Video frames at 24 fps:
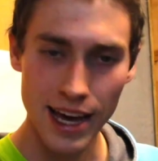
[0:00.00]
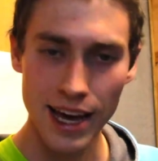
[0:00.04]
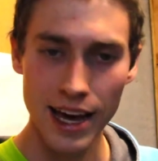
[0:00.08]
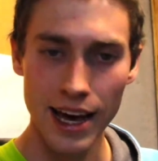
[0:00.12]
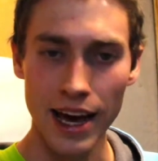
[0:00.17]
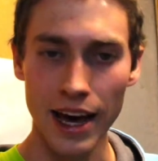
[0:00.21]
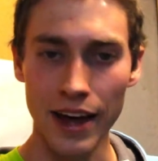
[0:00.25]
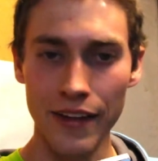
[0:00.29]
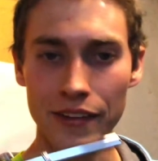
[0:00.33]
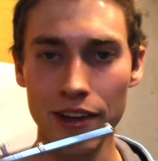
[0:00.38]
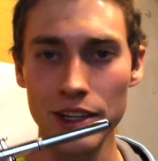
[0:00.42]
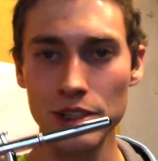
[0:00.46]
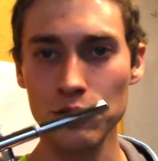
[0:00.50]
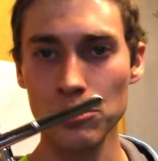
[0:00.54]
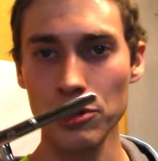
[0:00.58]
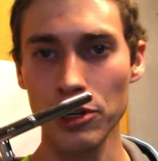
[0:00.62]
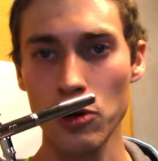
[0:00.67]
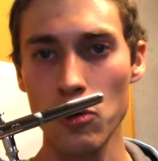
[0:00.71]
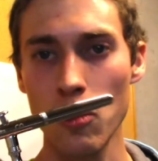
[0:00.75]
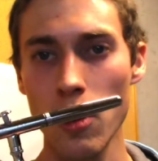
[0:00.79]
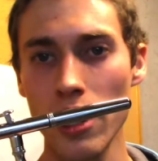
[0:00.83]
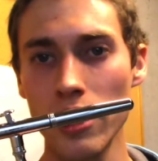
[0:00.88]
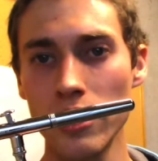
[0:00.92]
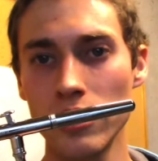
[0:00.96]
And this
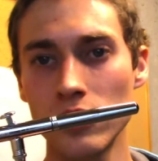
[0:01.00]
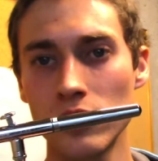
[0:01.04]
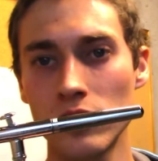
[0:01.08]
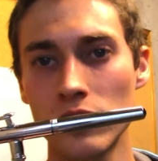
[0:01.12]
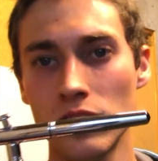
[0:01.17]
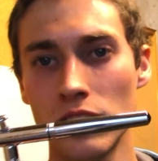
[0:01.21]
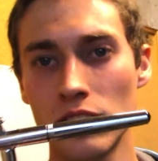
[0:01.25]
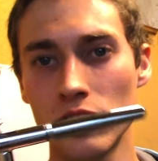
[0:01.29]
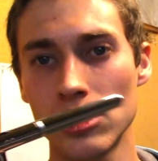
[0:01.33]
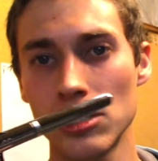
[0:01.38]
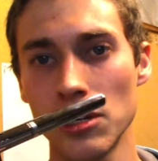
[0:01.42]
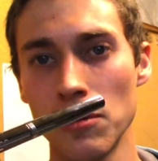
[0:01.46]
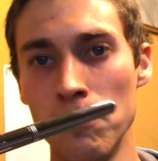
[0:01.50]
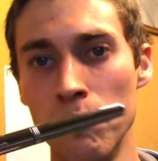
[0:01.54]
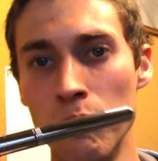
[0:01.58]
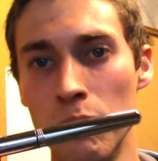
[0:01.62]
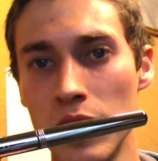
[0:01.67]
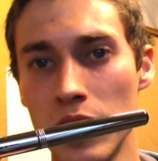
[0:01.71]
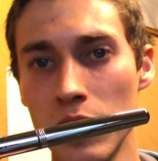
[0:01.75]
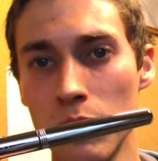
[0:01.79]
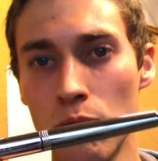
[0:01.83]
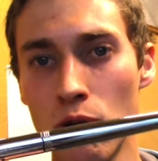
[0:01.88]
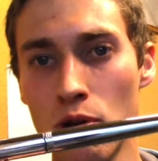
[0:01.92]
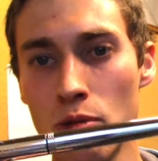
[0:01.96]
requires such
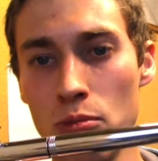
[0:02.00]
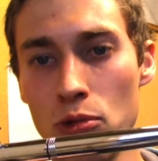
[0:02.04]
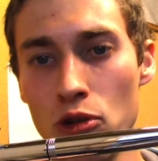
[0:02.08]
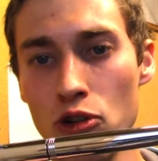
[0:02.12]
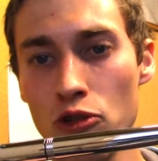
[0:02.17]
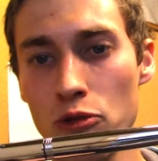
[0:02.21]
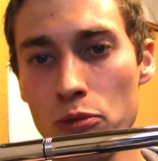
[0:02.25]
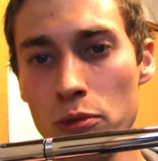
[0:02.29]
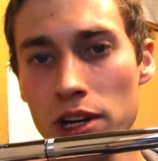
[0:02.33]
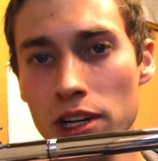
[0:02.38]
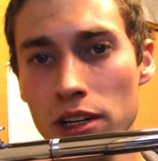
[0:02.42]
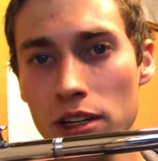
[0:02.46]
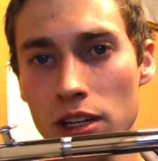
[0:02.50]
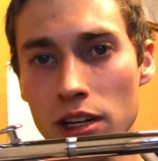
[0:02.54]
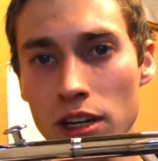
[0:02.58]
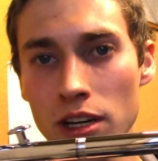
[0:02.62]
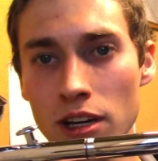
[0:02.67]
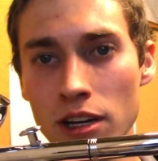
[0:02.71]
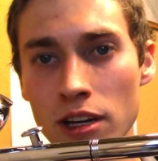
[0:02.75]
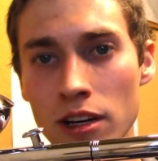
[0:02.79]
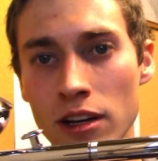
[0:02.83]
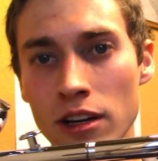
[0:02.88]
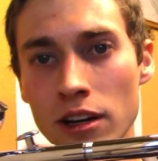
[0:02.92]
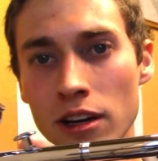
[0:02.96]
minimal movement
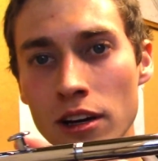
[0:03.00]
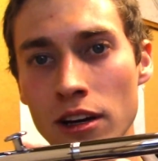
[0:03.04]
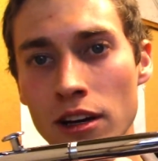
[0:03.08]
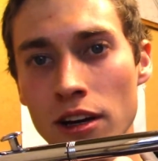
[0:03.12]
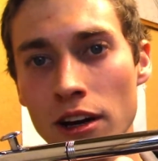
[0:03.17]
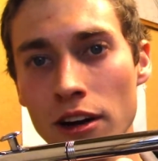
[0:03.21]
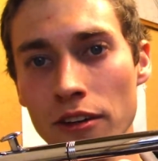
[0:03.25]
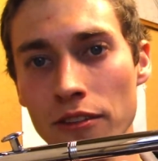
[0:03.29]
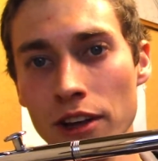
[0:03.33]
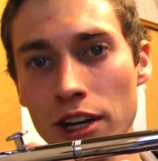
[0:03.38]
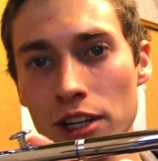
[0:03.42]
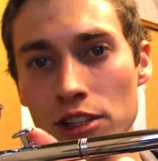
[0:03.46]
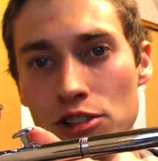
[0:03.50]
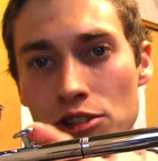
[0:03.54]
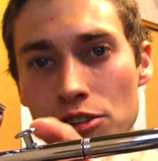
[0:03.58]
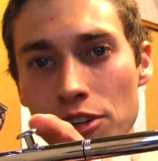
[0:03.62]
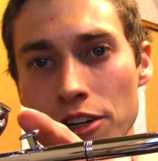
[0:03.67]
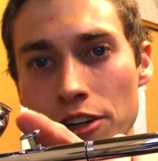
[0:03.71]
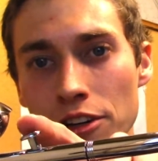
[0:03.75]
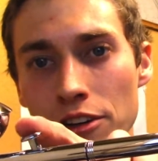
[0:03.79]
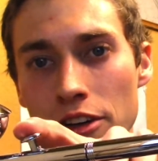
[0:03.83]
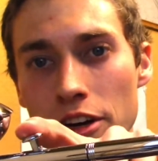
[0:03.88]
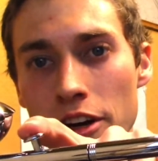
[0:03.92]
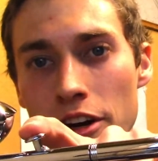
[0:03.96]
of that
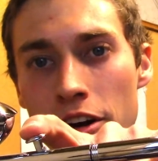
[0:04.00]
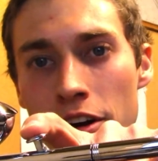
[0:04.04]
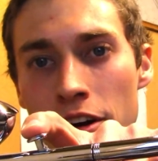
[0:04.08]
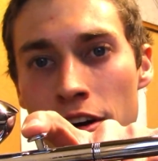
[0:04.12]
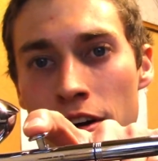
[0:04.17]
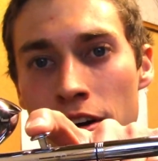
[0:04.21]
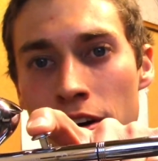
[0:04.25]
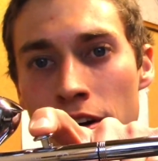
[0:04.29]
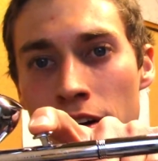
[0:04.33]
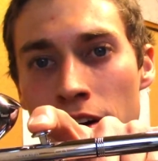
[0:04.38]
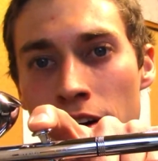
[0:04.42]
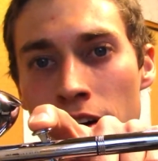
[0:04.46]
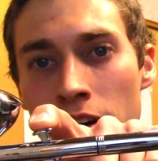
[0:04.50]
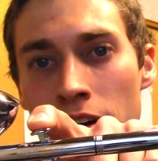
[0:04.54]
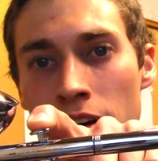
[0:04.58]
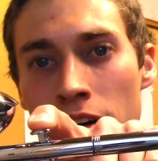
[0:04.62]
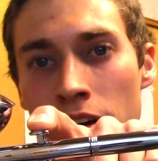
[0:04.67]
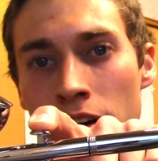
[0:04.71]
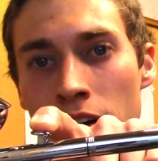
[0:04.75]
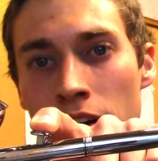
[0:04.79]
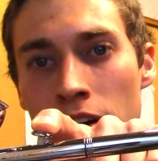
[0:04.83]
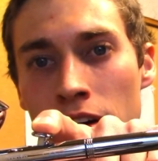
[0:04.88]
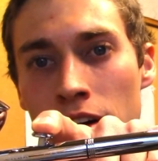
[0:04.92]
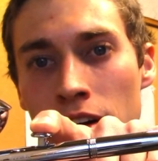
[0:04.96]
trigger there
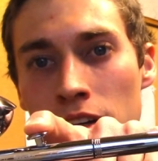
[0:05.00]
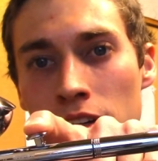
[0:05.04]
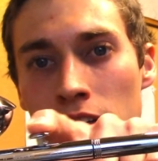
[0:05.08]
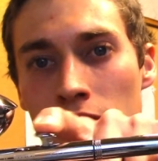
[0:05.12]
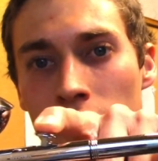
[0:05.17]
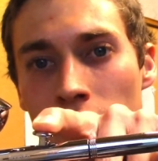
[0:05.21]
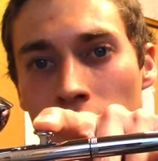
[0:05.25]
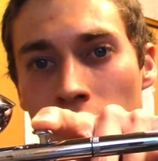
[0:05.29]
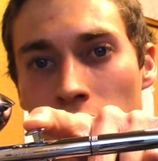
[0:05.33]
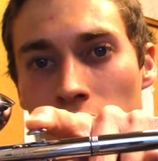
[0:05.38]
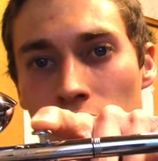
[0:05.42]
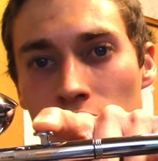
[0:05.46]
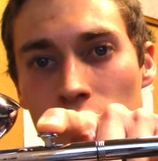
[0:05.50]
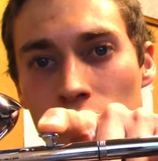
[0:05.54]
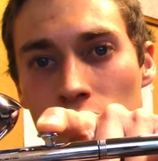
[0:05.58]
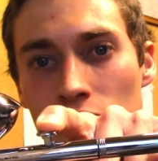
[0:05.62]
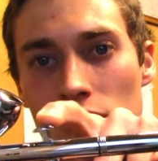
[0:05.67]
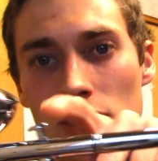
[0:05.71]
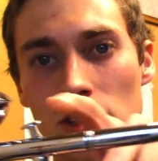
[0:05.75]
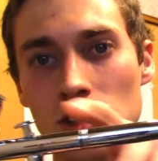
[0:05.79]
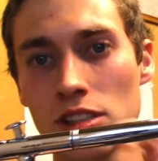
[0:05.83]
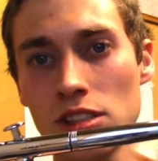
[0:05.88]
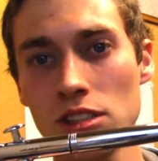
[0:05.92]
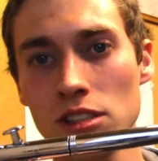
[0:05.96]
to get just
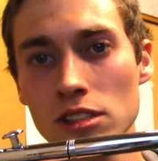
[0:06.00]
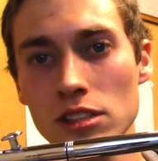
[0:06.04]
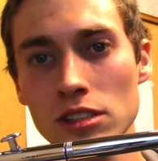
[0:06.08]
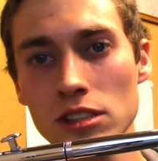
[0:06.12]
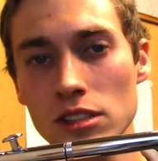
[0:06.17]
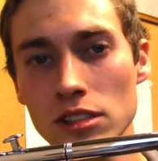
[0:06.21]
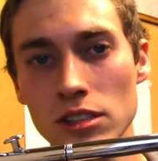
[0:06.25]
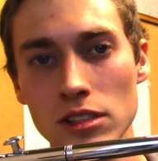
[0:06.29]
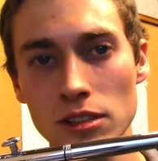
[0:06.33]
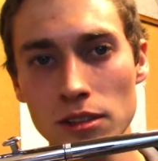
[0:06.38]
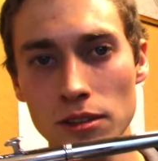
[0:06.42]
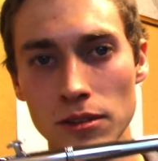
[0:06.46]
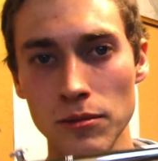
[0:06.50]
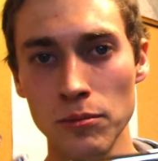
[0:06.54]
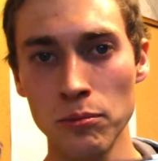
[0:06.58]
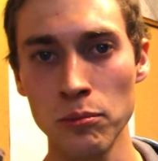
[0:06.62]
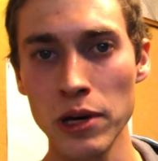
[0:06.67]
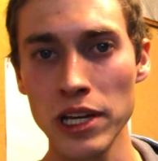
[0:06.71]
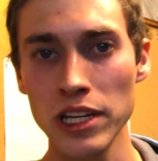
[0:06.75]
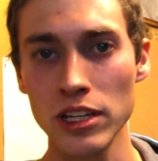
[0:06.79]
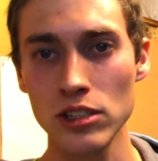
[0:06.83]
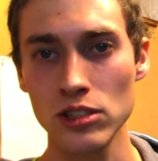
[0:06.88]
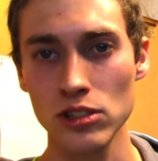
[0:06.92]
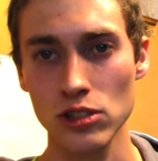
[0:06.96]

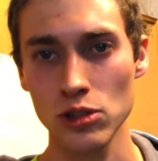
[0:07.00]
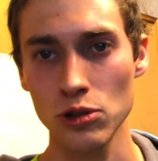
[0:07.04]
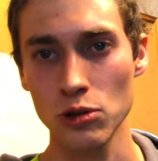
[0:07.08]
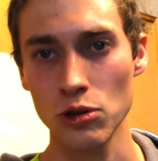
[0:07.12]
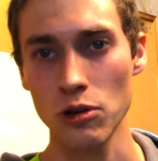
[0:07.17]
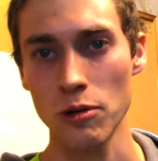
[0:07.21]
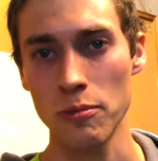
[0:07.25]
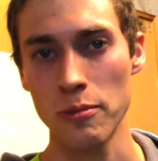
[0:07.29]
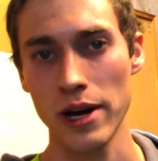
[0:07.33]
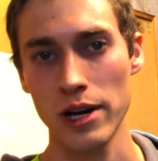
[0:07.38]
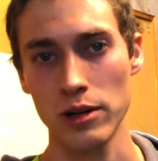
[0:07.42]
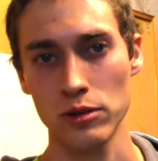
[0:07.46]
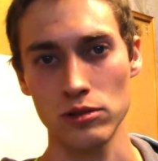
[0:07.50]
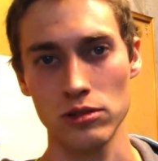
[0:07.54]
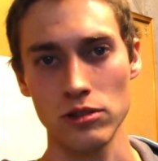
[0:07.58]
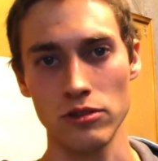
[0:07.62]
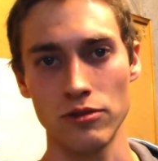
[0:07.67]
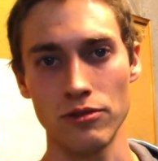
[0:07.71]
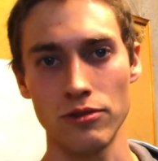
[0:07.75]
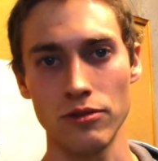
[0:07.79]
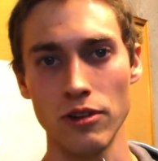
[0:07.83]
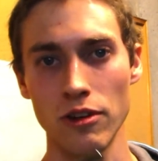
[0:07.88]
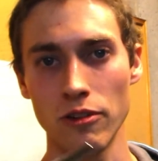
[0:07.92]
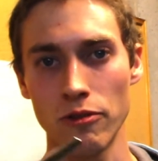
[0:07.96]
minuscule amounts
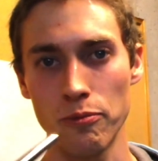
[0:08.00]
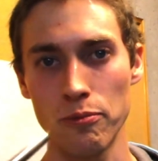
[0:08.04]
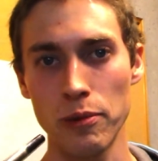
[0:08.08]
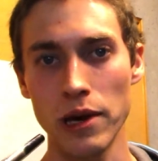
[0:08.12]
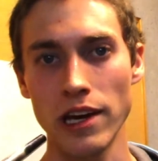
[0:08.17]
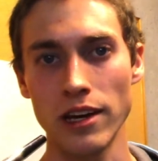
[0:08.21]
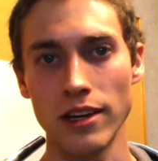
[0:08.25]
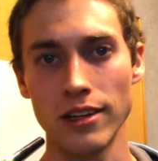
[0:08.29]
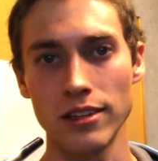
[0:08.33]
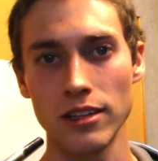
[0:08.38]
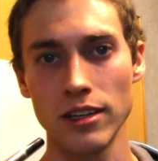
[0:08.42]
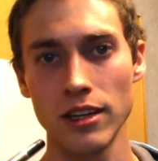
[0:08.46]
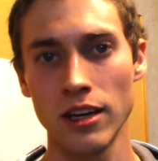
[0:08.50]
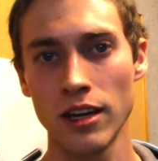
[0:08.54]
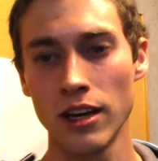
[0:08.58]
of paint.